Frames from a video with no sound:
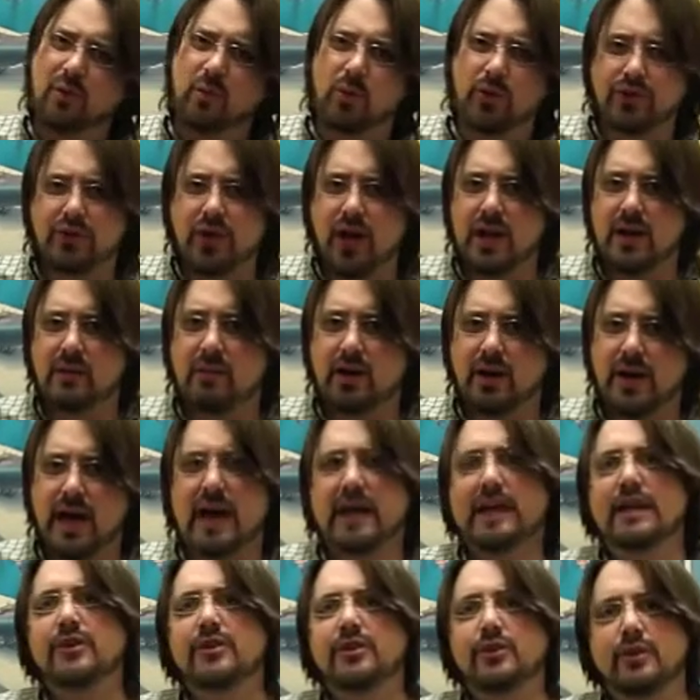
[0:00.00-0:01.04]
and we'll talk about
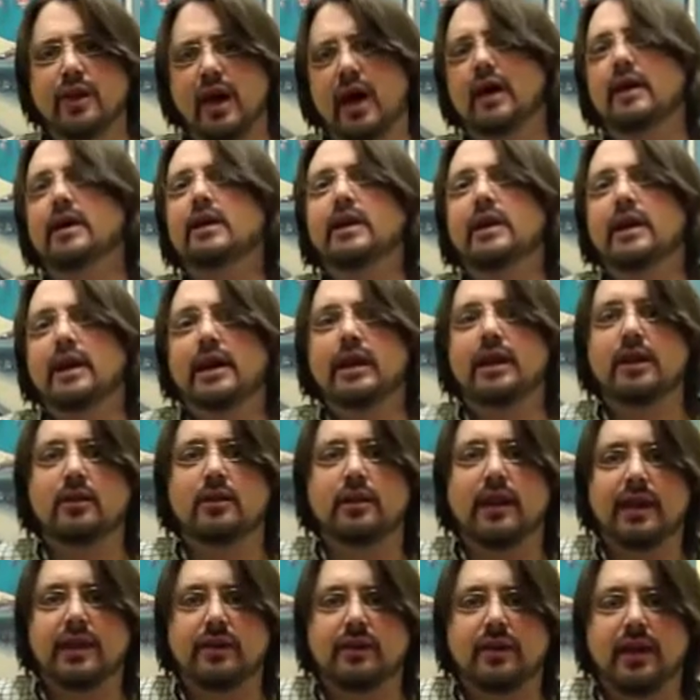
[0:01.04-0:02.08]
how to do that in a
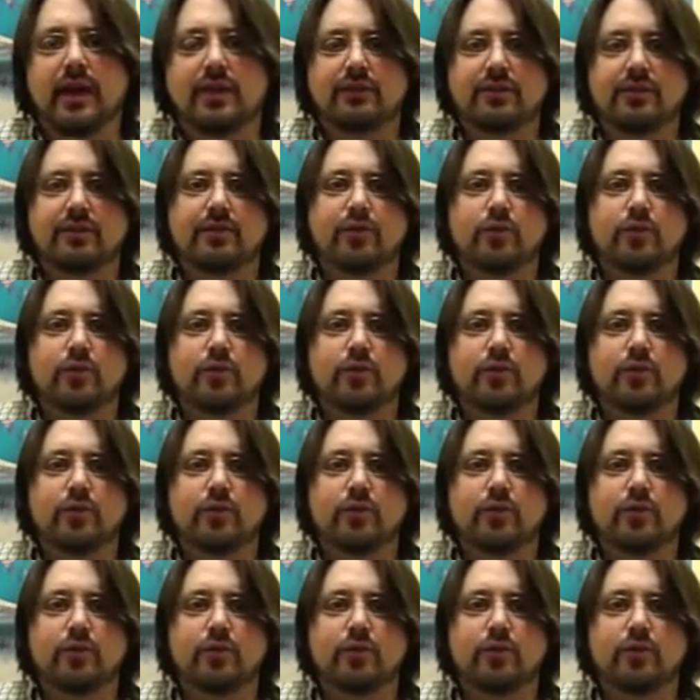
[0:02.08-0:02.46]
later lesson.